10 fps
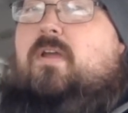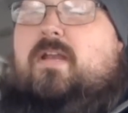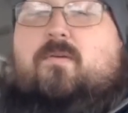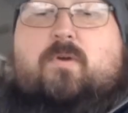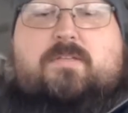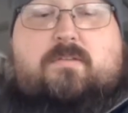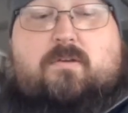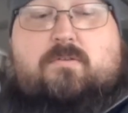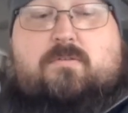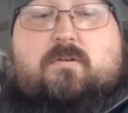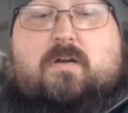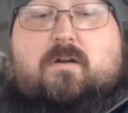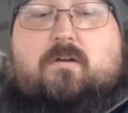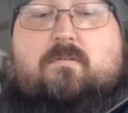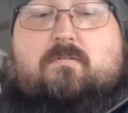anyway, so those are
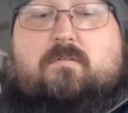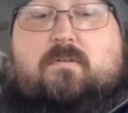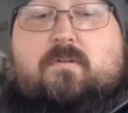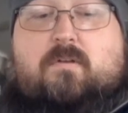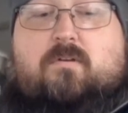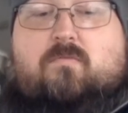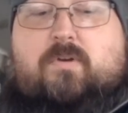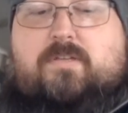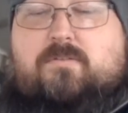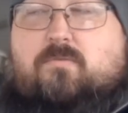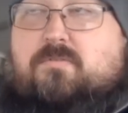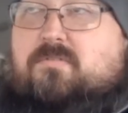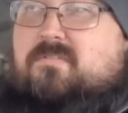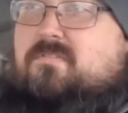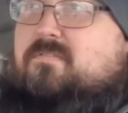our
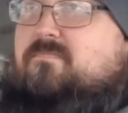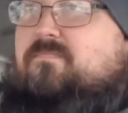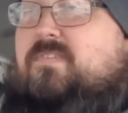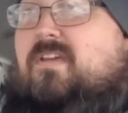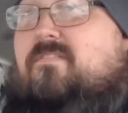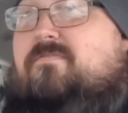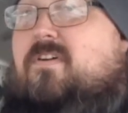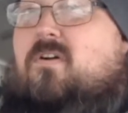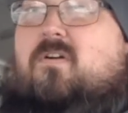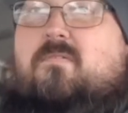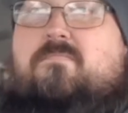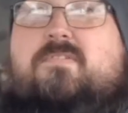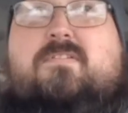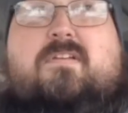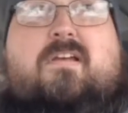resources. Yeah,
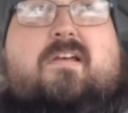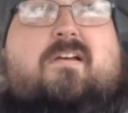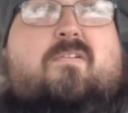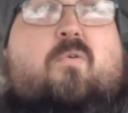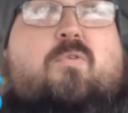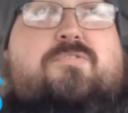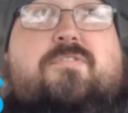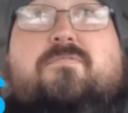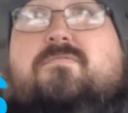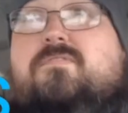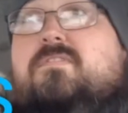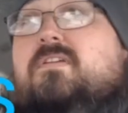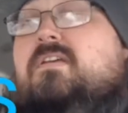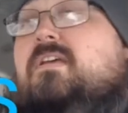farms, orchards,